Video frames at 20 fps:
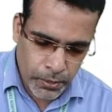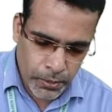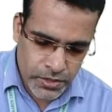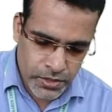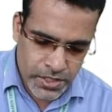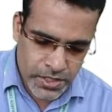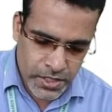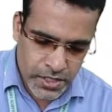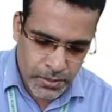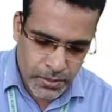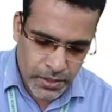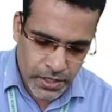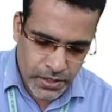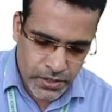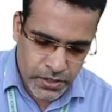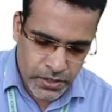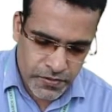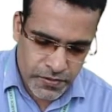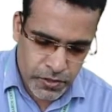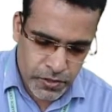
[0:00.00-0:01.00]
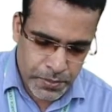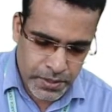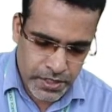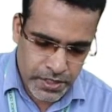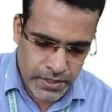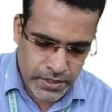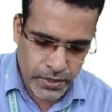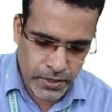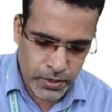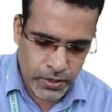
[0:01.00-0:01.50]
posterior branch of
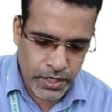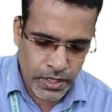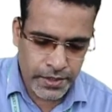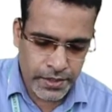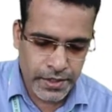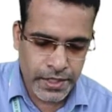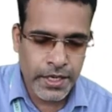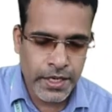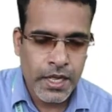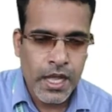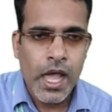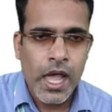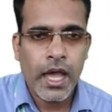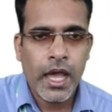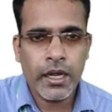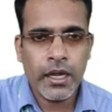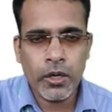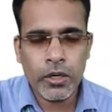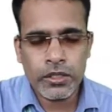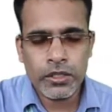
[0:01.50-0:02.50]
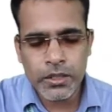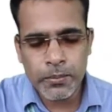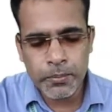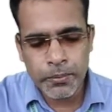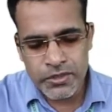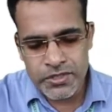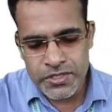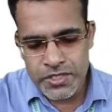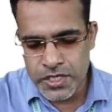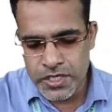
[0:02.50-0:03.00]
superior thyroid artery along the
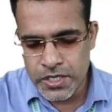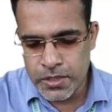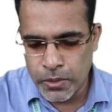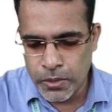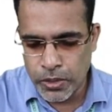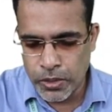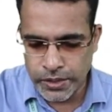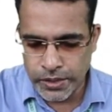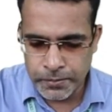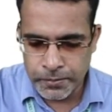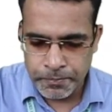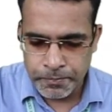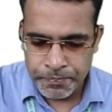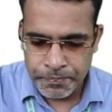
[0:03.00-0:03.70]
posterior border.